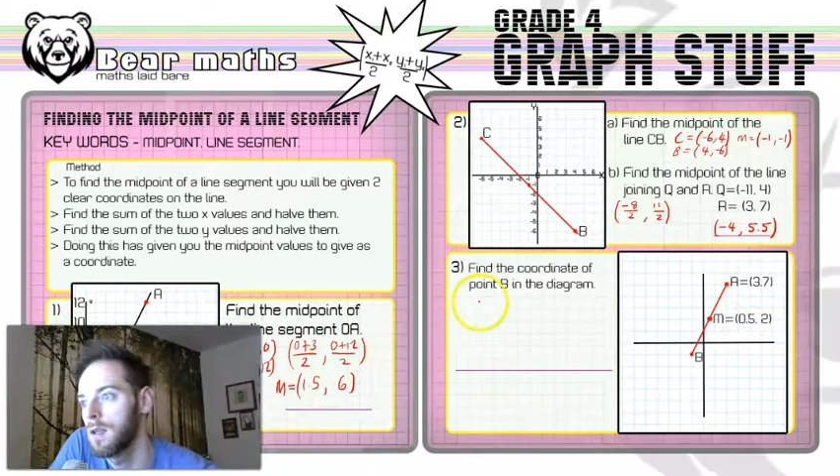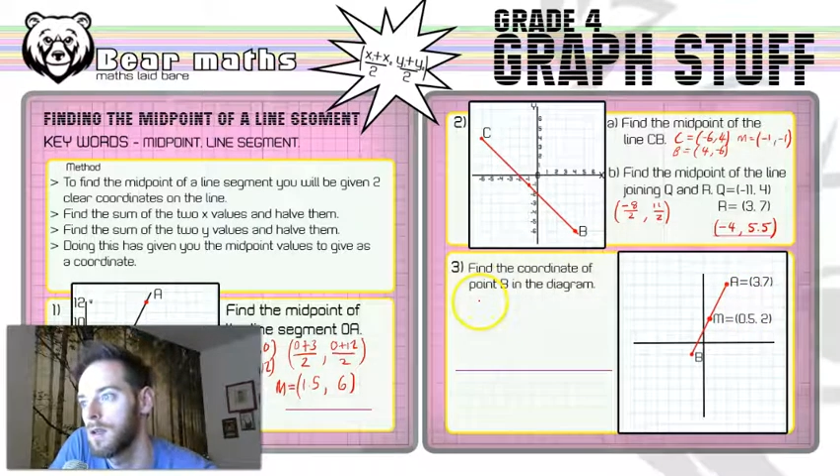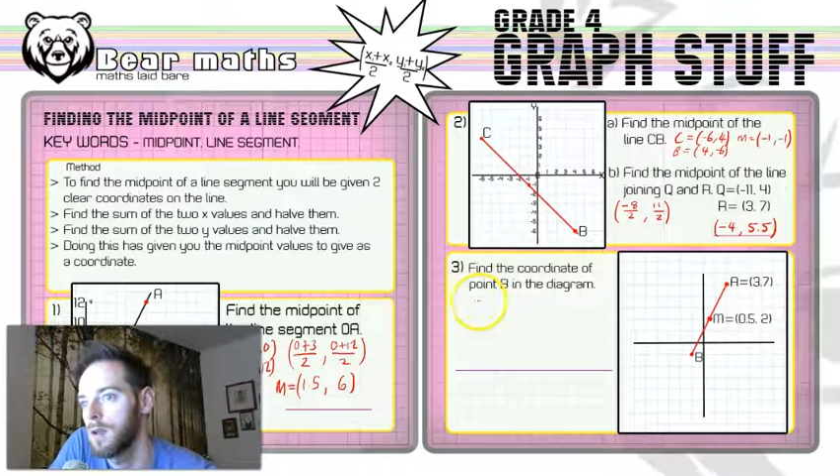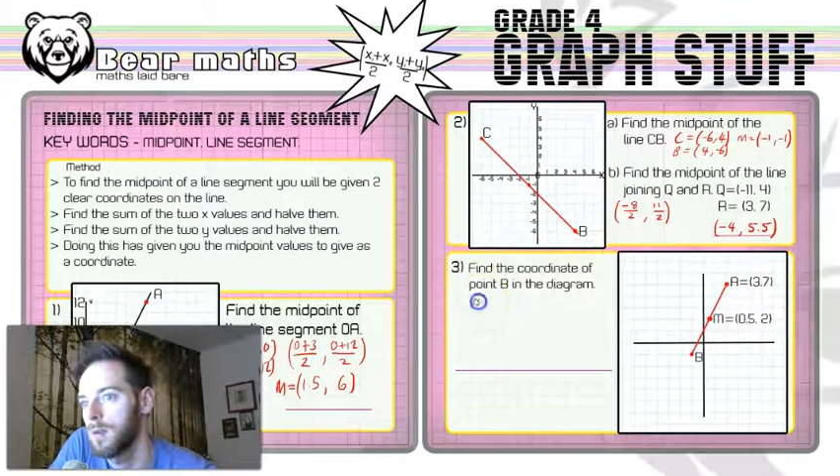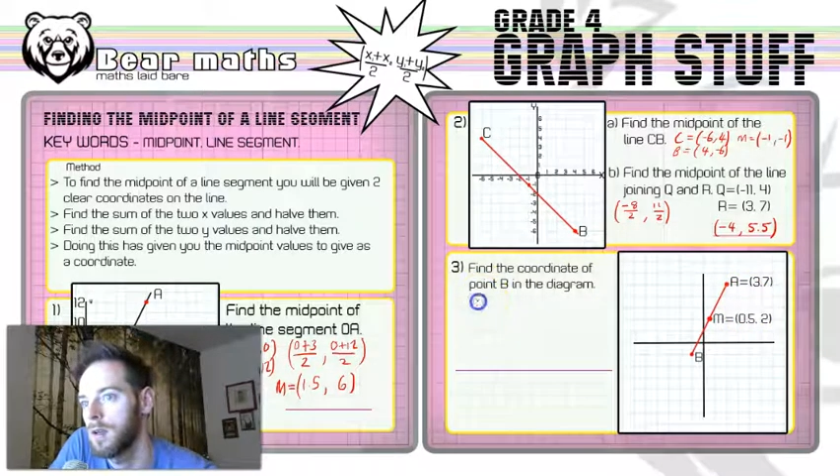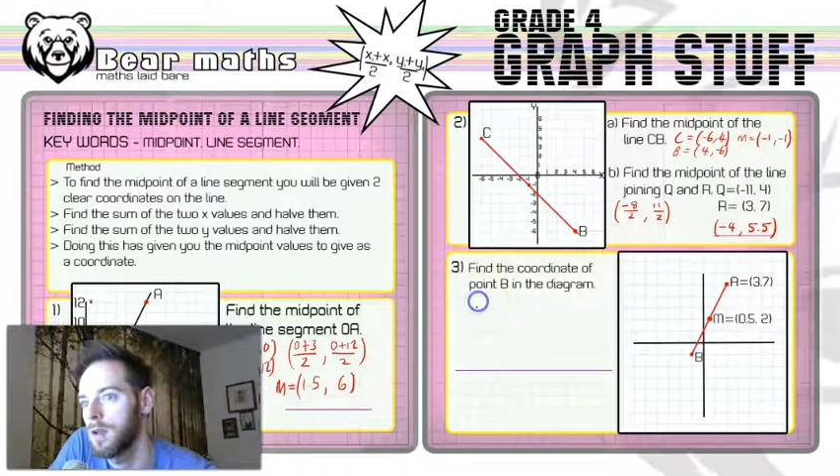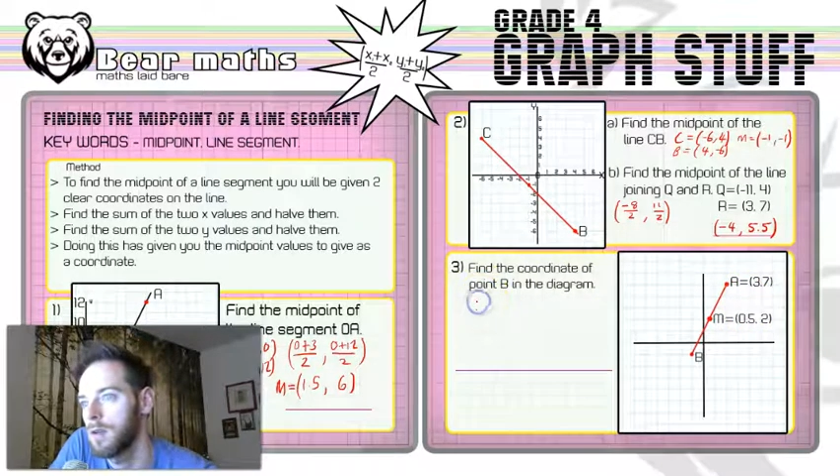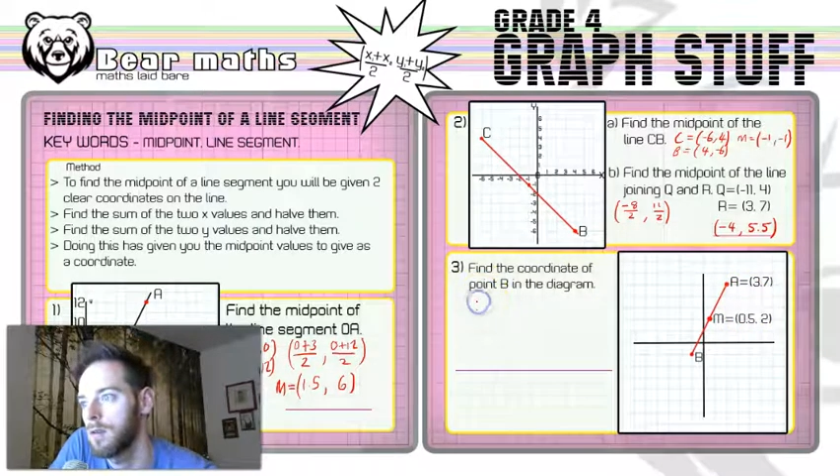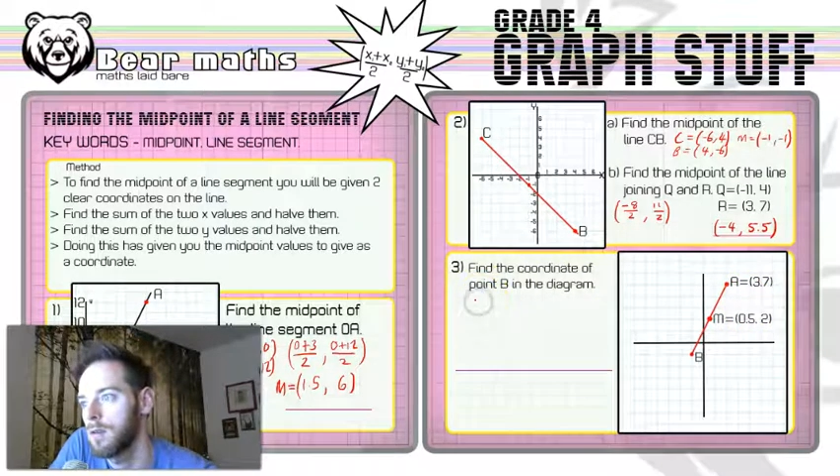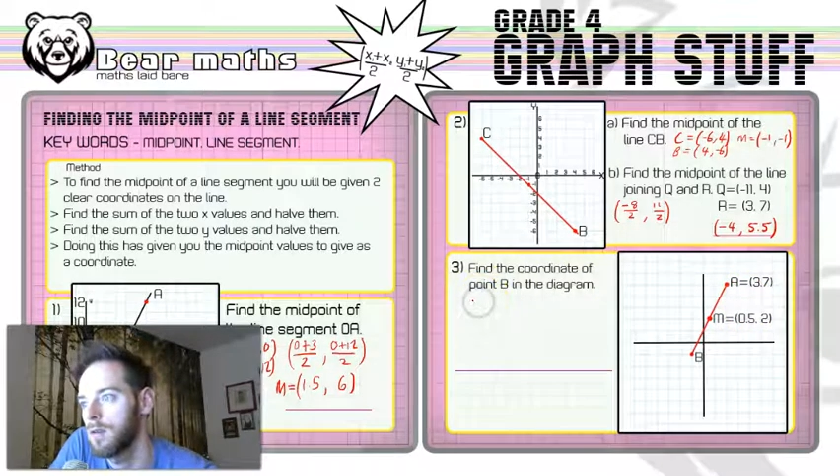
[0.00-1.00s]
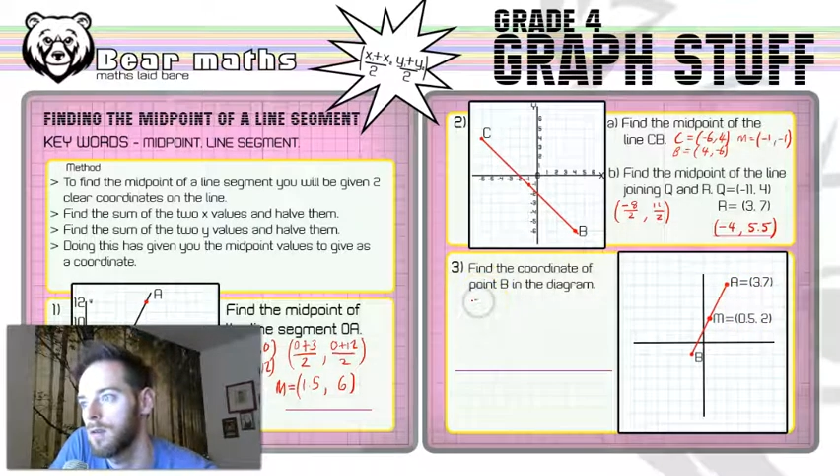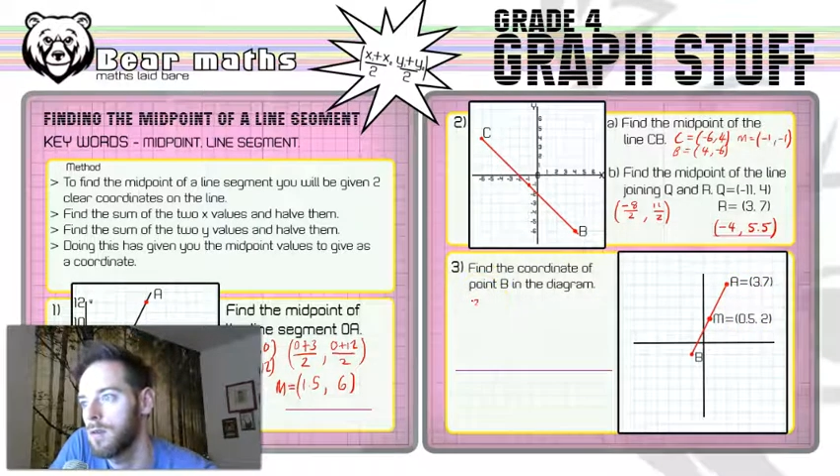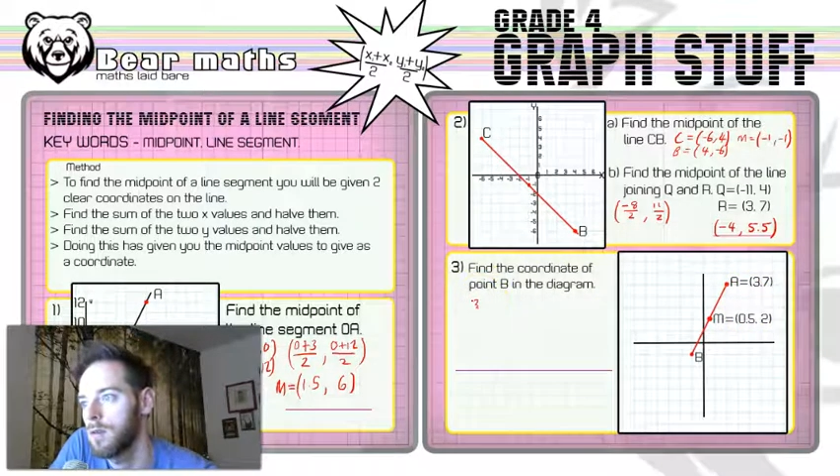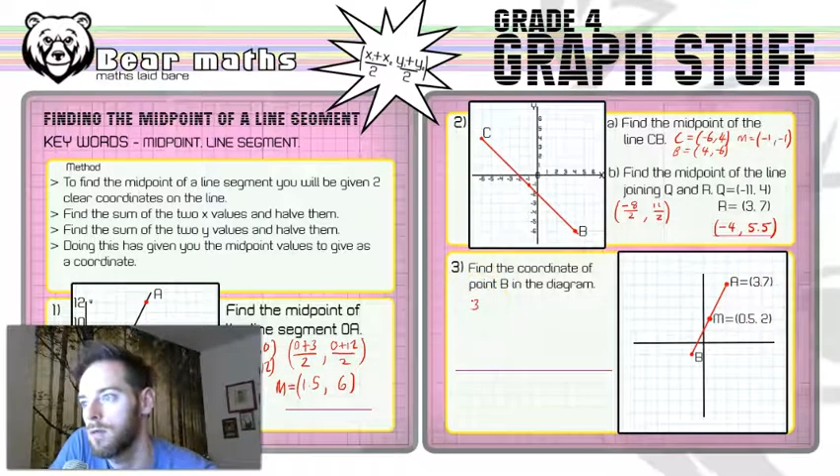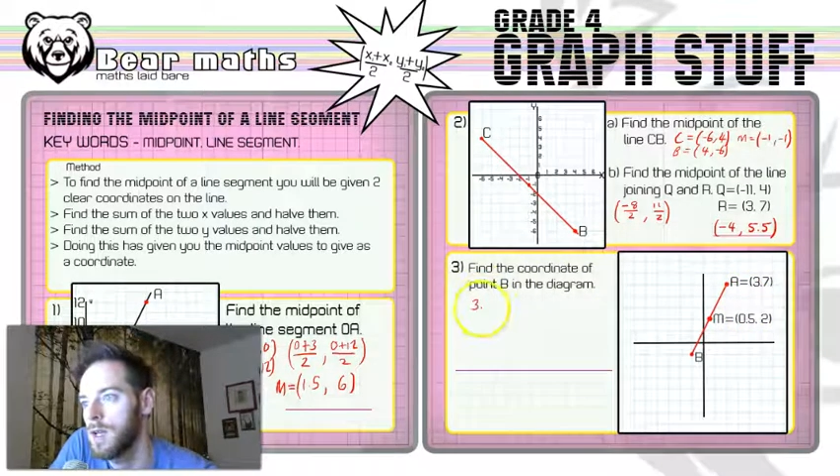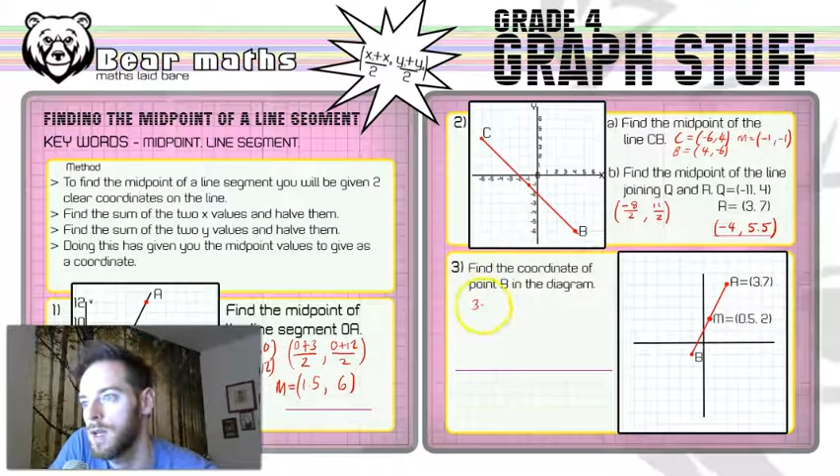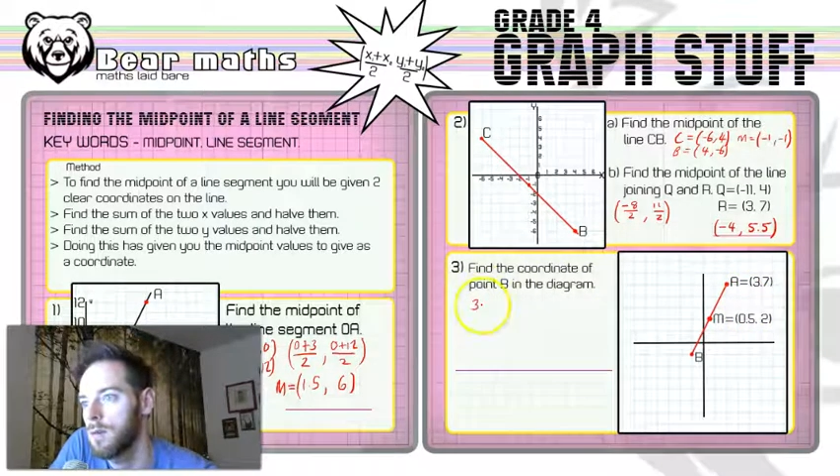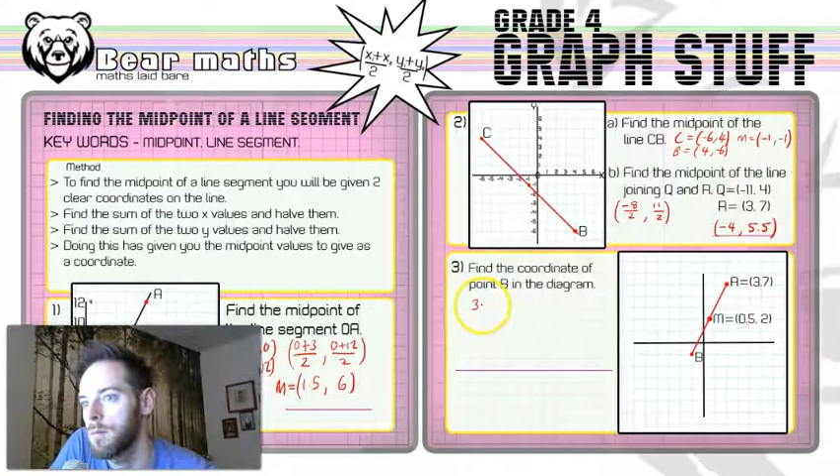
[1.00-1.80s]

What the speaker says: So we're going to do 3